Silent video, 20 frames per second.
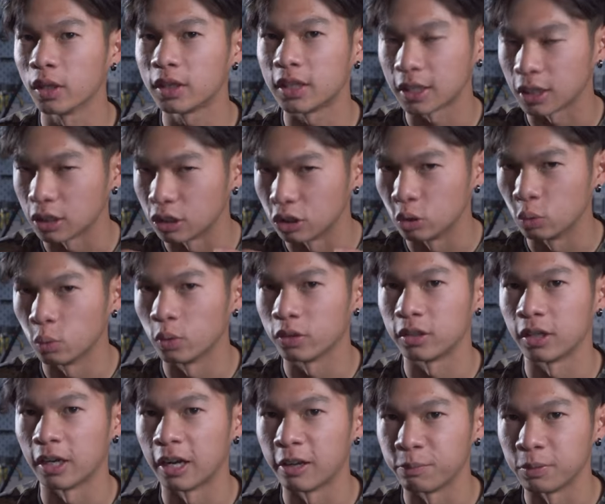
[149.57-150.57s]
what they can do with
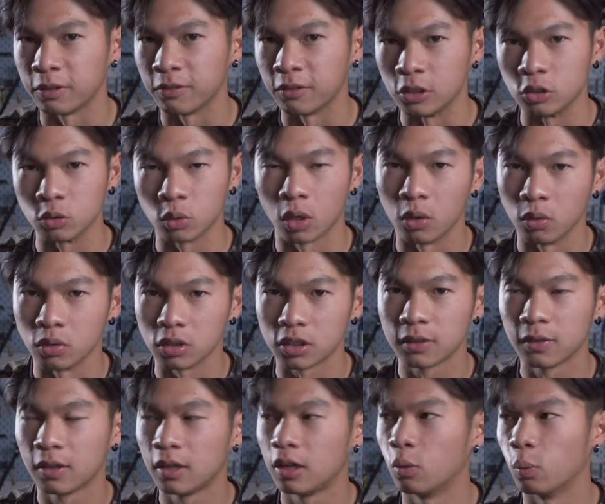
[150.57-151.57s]
their FPV
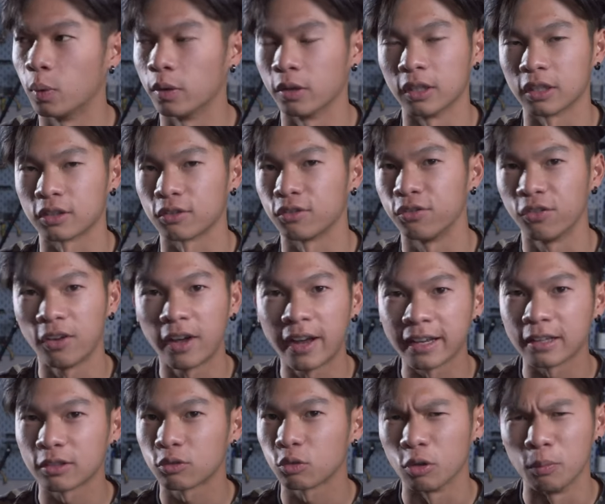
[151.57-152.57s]
drones. Whether that's
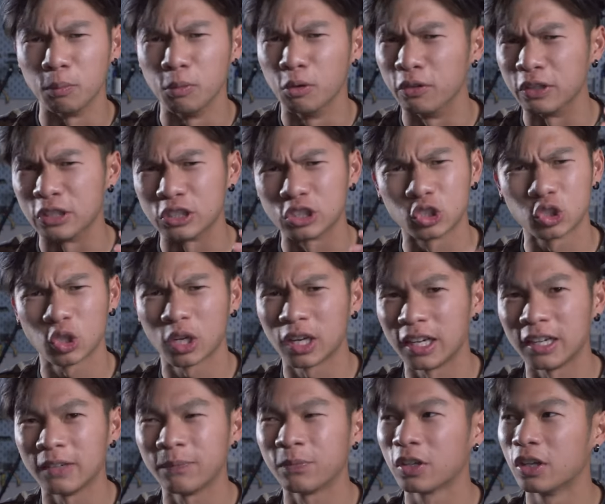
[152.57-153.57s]
flying through a moving
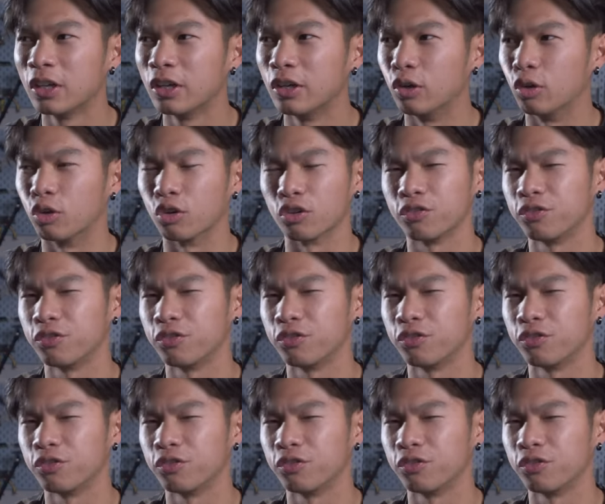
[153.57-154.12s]
train, or